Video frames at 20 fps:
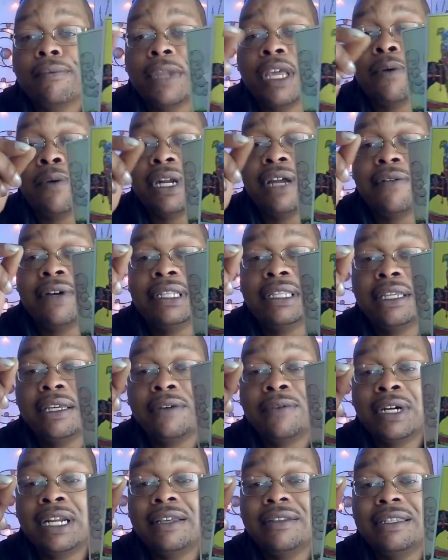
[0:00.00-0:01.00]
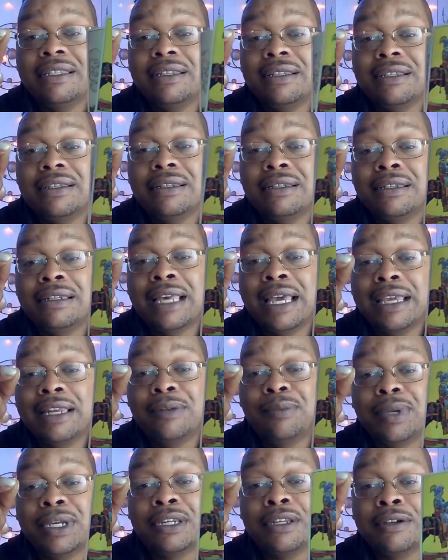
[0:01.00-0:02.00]
Like when I see Knight
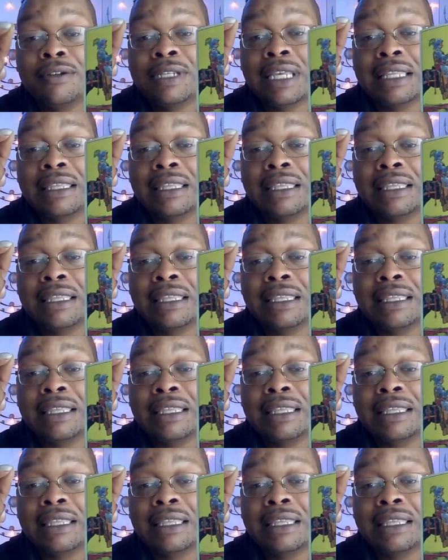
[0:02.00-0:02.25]
of Pentacles,